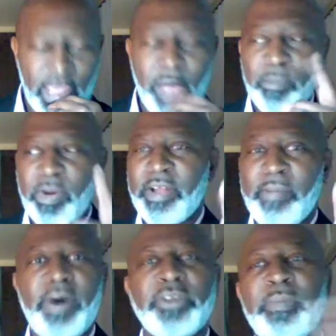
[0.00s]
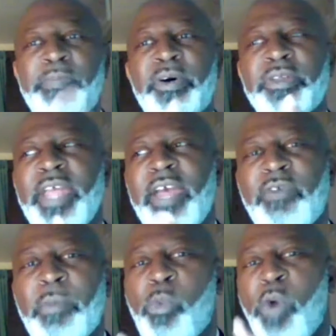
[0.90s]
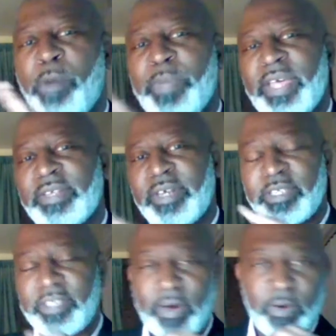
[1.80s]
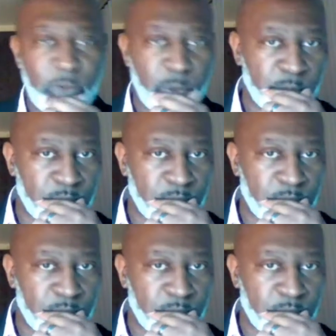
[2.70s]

Brother, the most important thing from a woman is her soul.